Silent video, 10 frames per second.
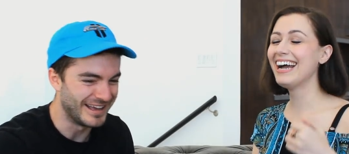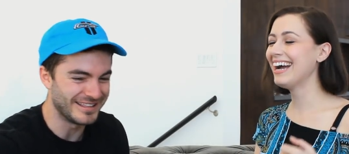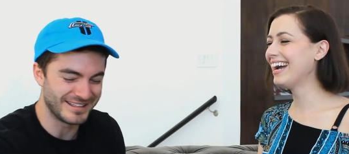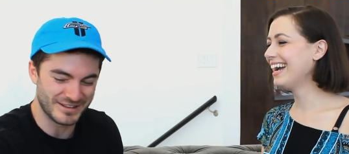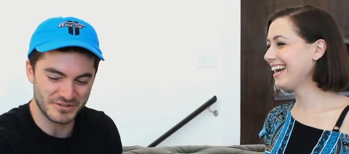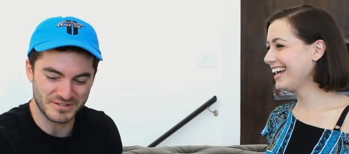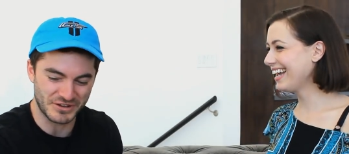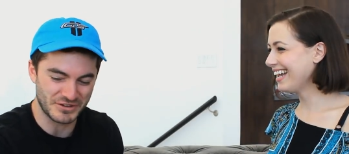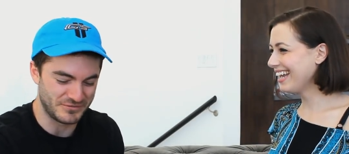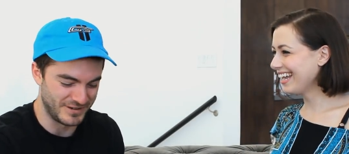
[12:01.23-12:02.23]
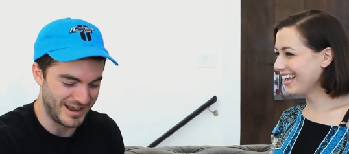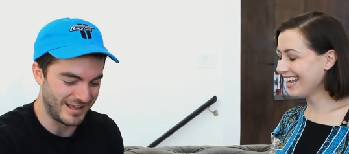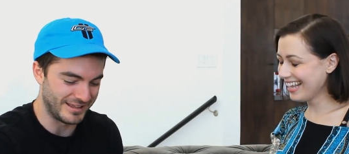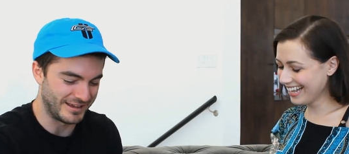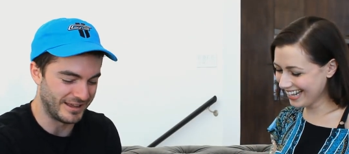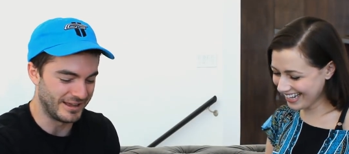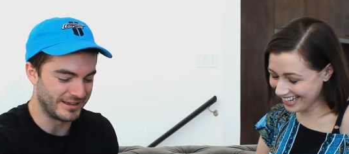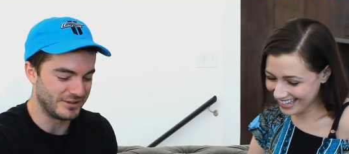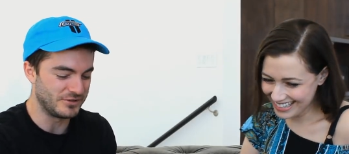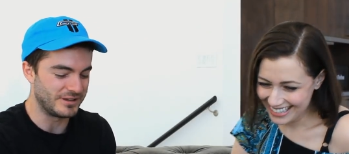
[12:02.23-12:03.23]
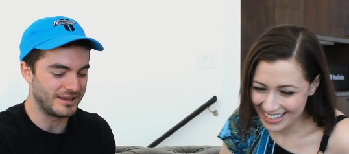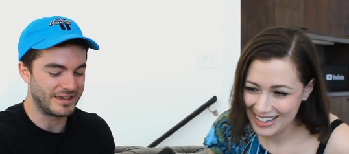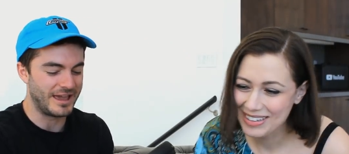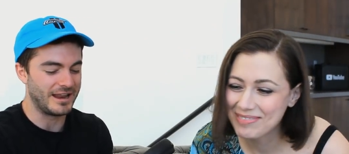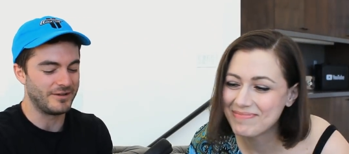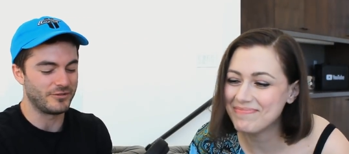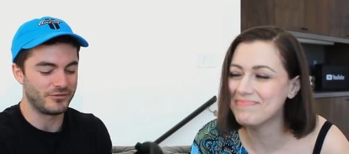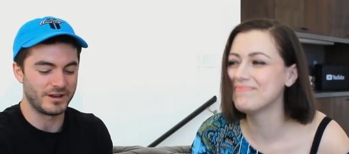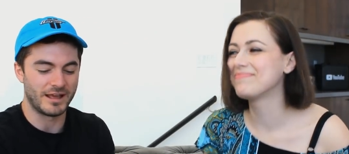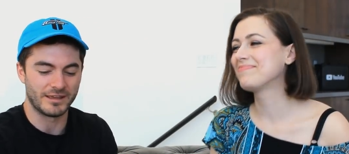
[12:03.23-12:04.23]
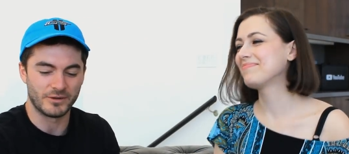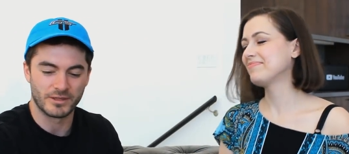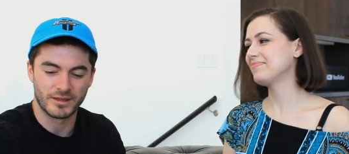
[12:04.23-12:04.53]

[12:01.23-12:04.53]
Speaker 1: I think that was a good finale. You can't have a finale